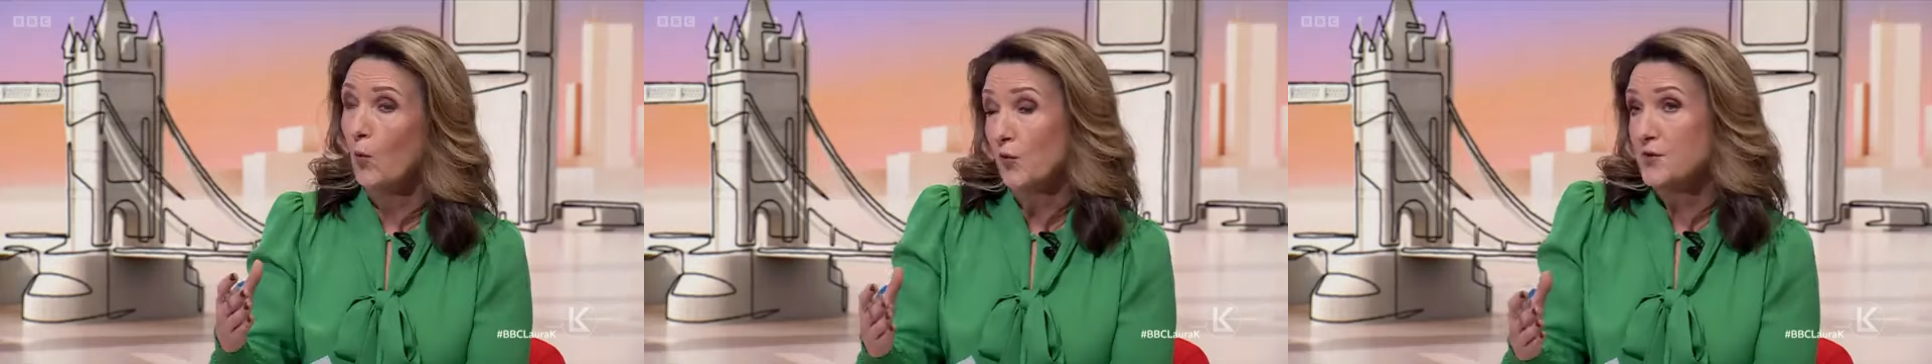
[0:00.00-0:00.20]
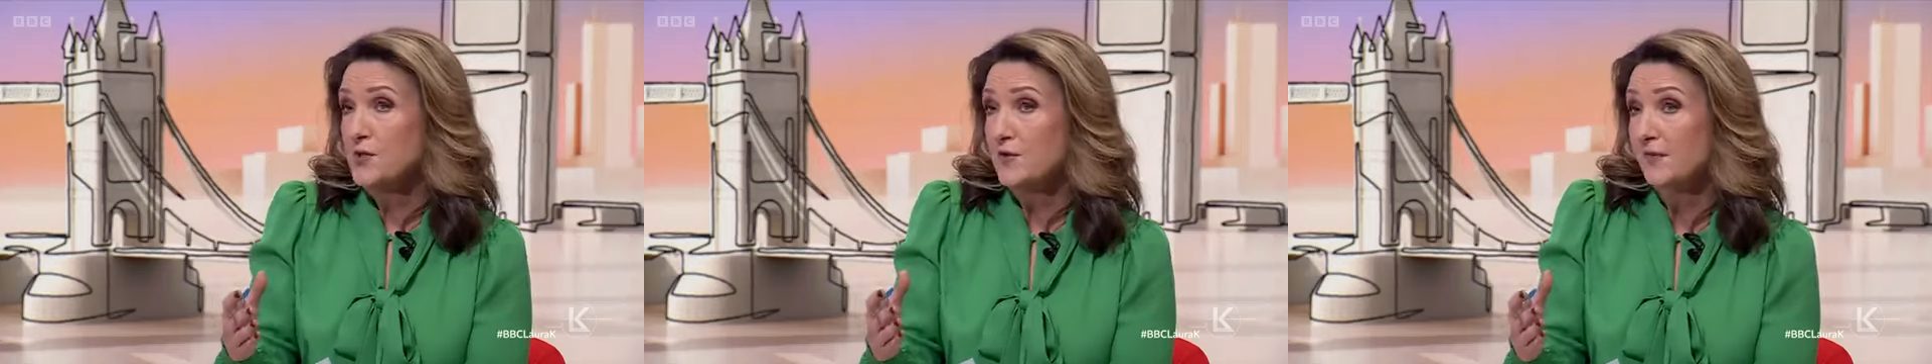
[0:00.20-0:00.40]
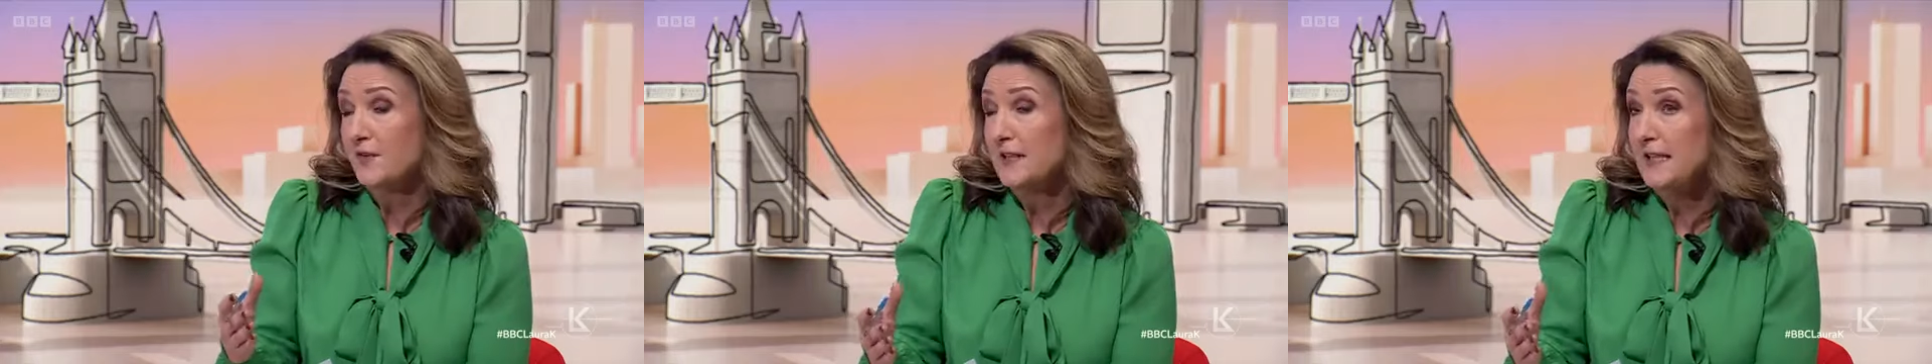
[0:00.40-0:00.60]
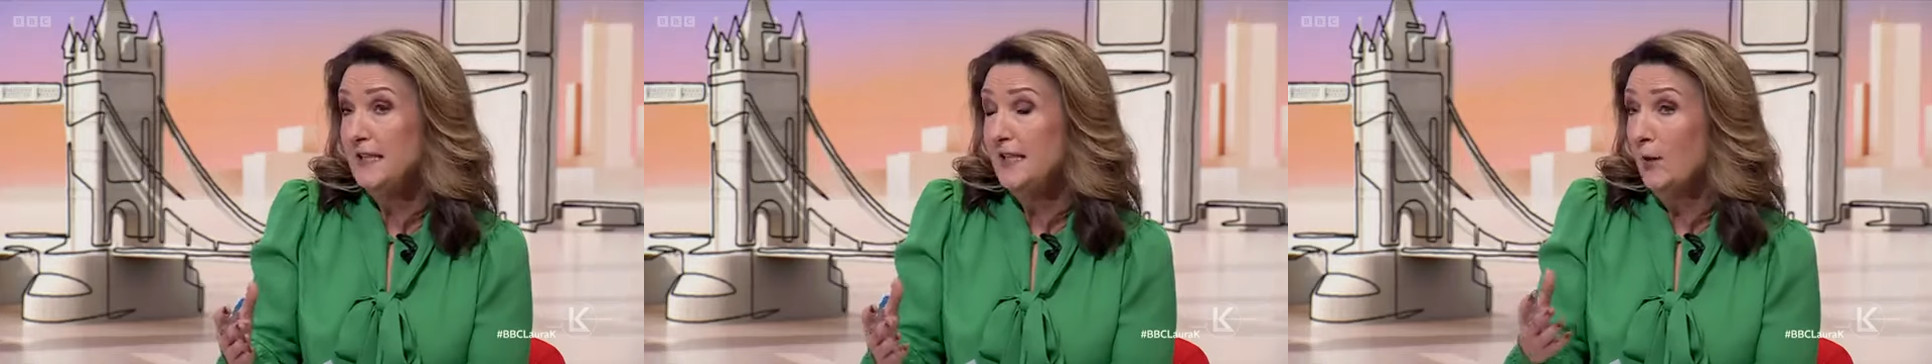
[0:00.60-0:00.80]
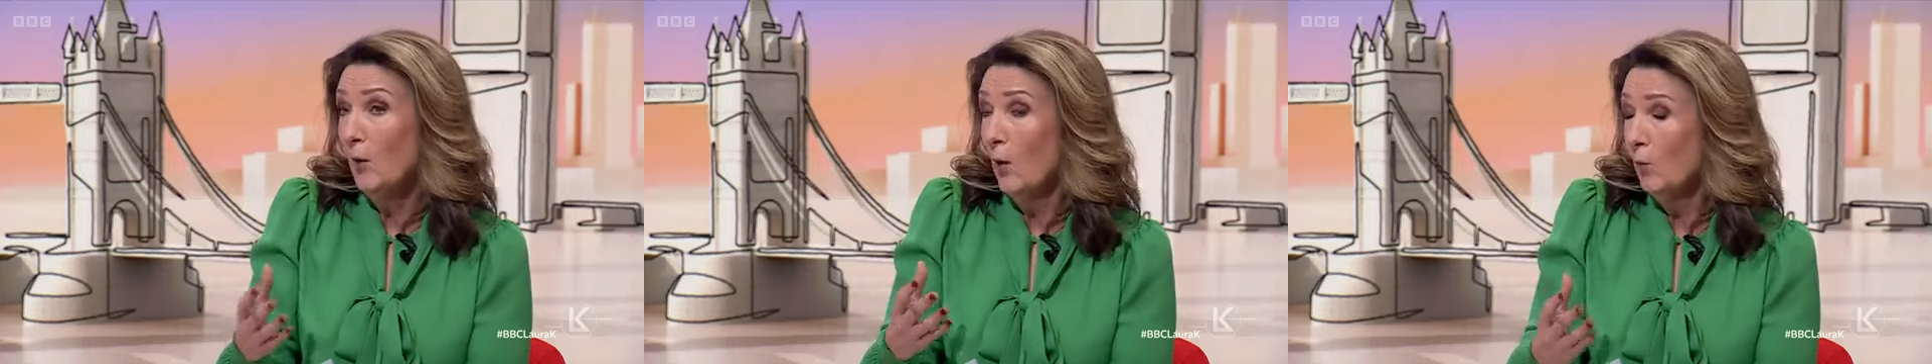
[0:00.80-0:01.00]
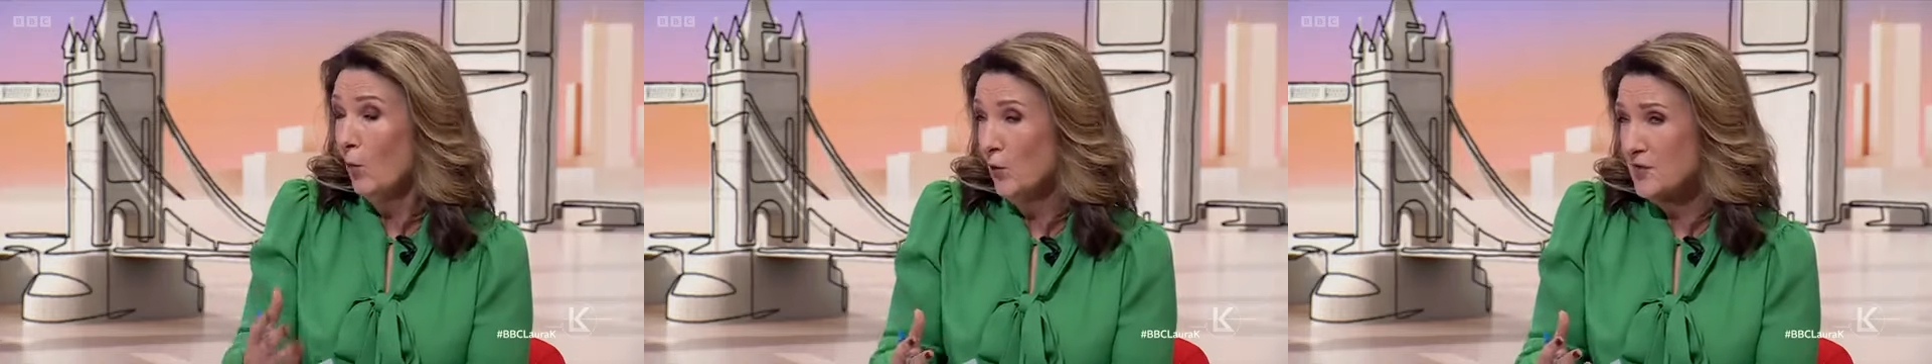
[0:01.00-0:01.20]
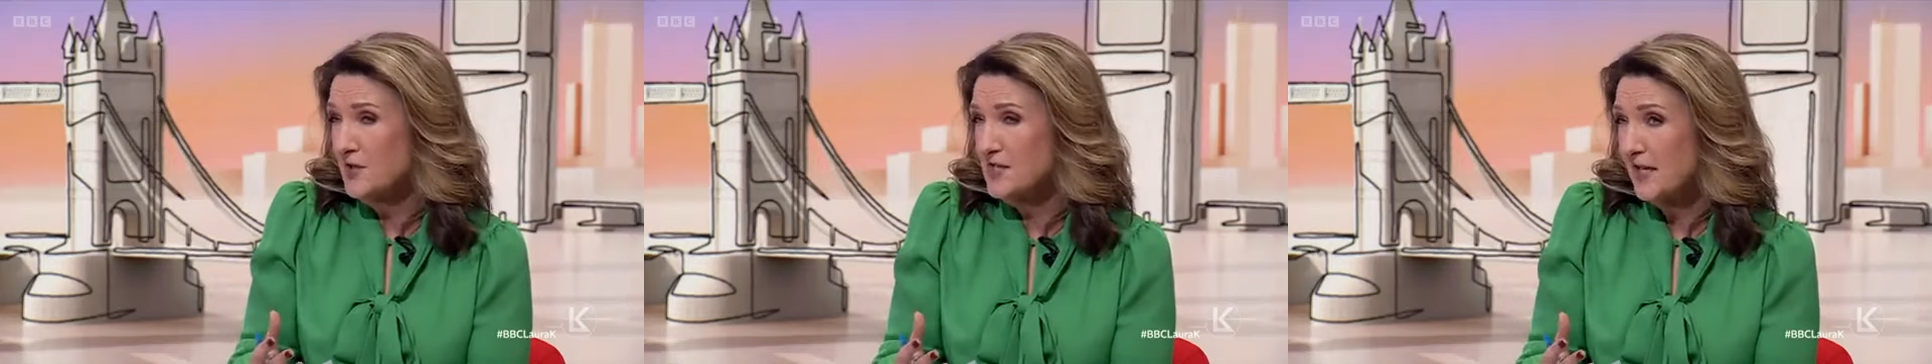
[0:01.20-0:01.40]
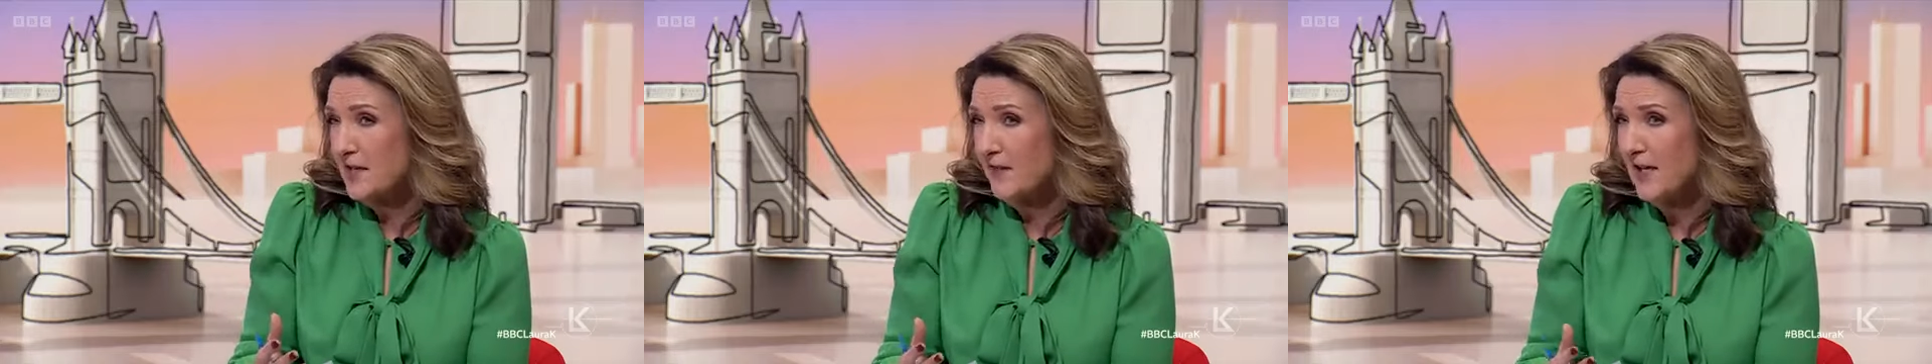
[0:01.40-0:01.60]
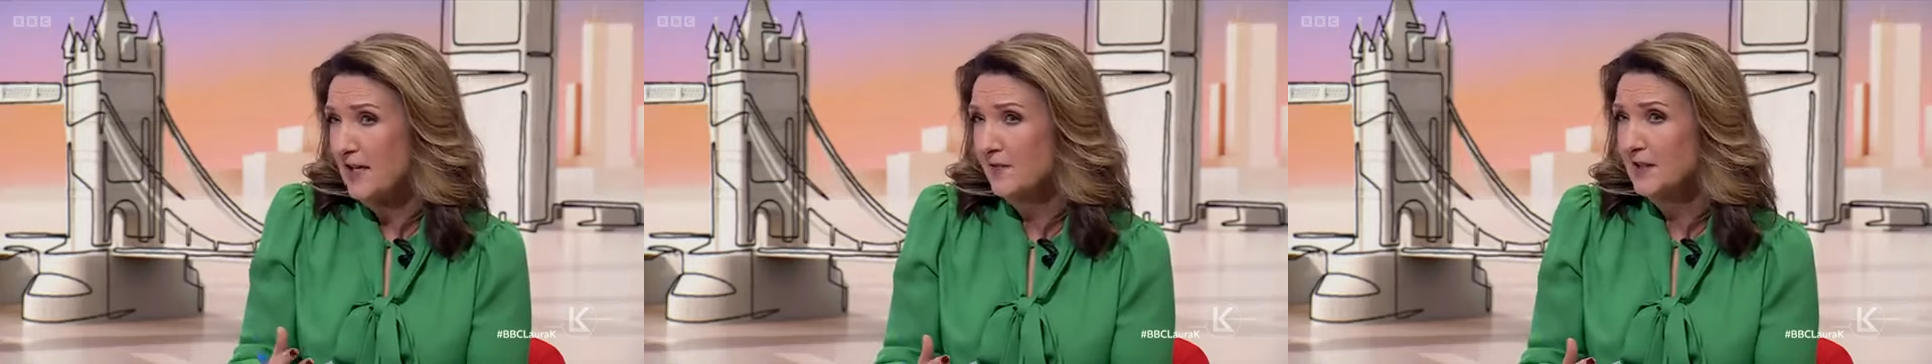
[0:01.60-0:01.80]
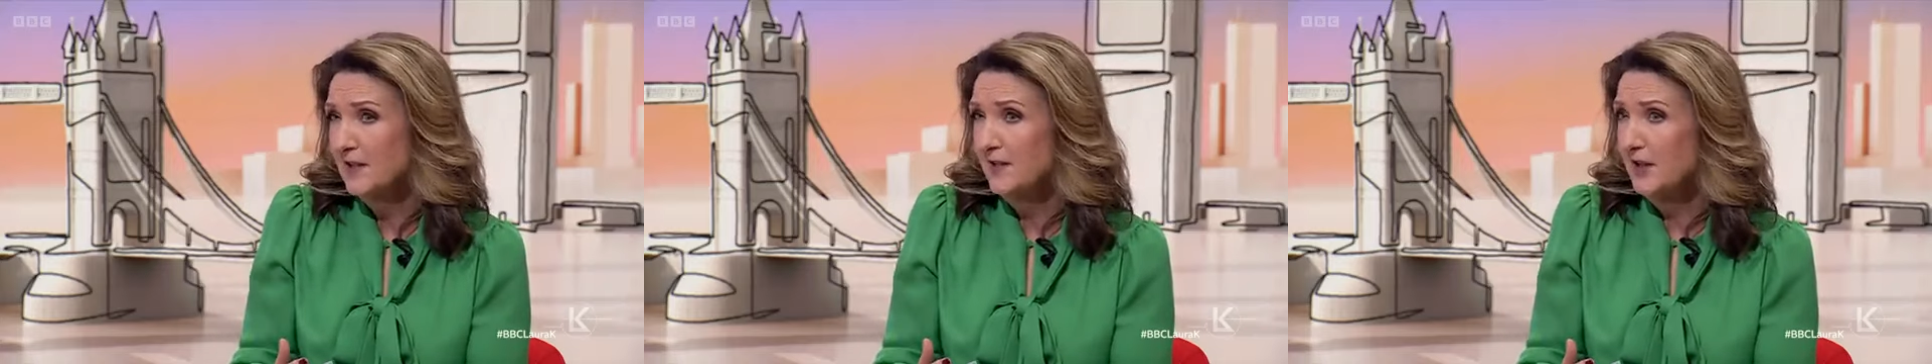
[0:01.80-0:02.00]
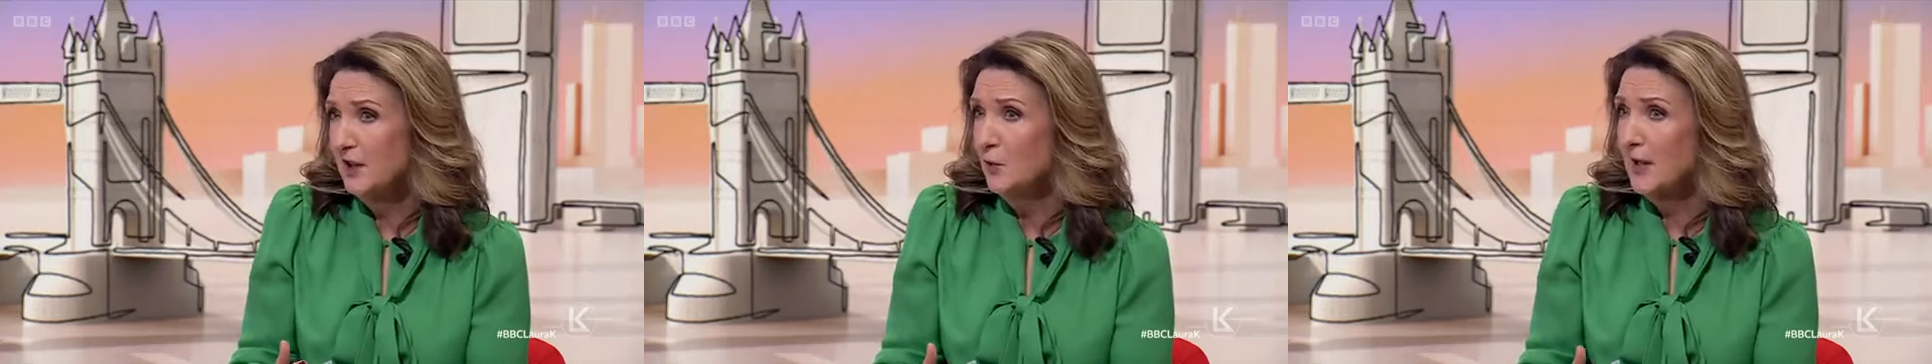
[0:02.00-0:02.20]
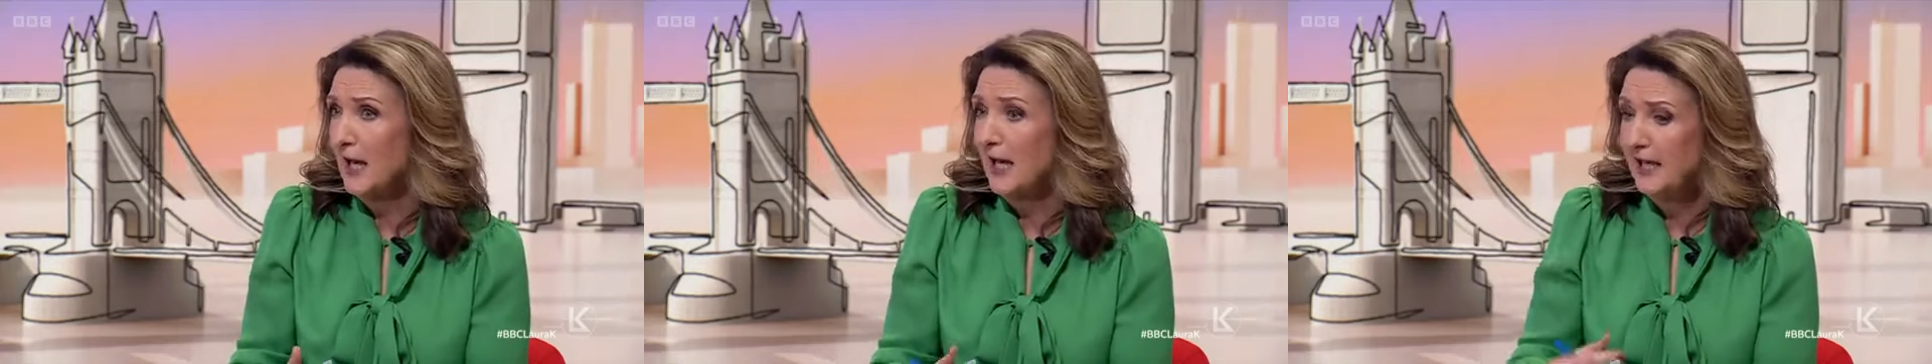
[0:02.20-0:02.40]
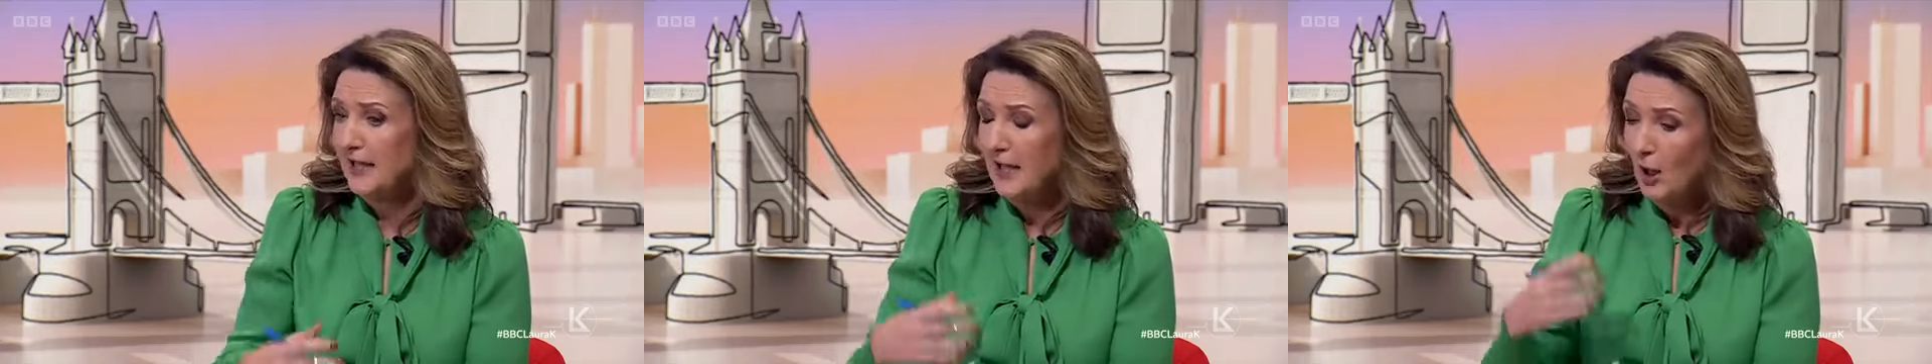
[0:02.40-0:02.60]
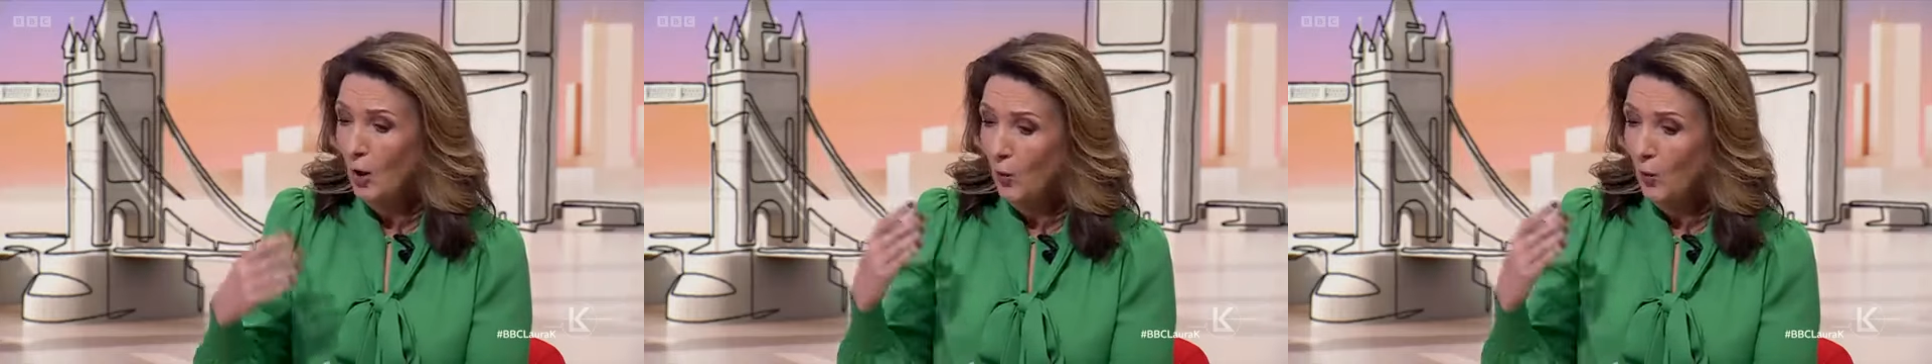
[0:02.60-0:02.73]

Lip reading: want to flee and want safe haven in the UK,